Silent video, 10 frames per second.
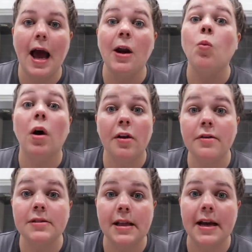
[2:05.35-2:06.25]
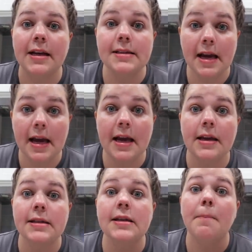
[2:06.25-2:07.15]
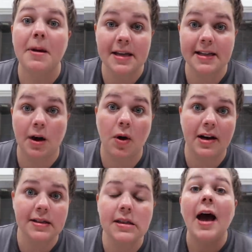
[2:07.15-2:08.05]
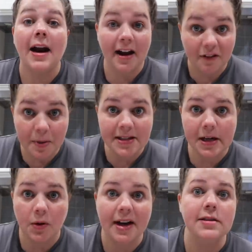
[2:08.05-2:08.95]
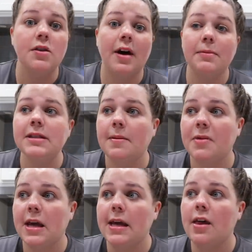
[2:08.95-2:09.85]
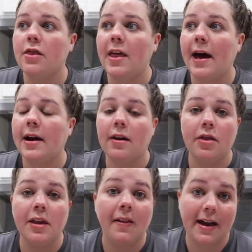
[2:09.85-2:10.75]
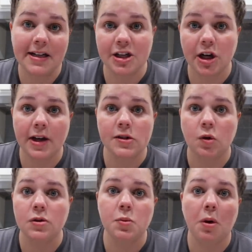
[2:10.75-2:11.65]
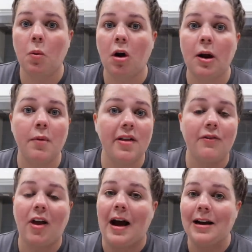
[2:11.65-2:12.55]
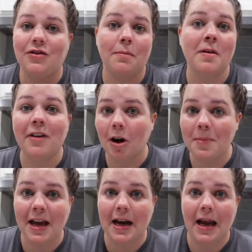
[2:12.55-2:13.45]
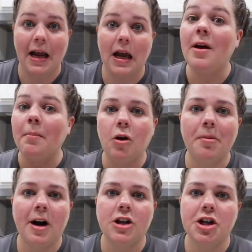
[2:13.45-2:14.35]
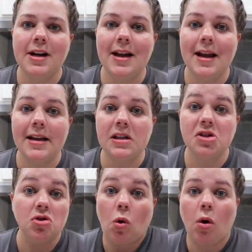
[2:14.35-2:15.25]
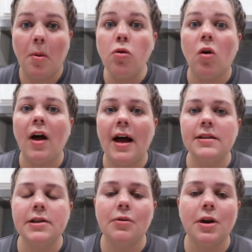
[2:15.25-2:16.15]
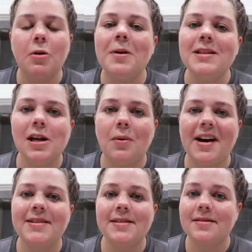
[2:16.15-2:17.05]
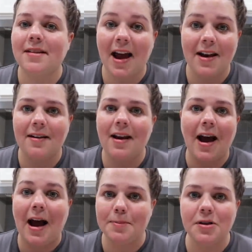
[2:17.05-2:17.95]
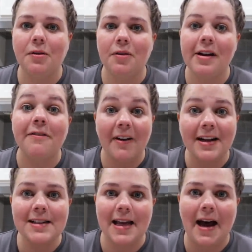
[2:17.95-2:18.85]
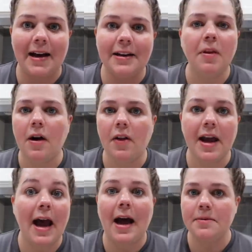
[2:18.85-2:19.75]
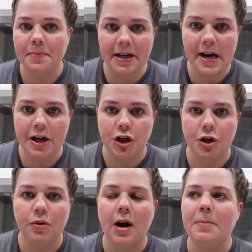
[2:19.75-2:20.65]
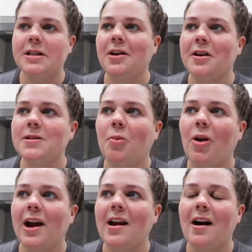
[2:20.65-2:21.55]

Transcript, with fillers: And one of those things is PCOS. And I have PCOS, so that was something that the lactation consultants we were working with flagged from the very beginning that milk production is hormonal. And so, you know, PCOS can absolutely affect that. But luckily, it hadn't been an issue up until this point.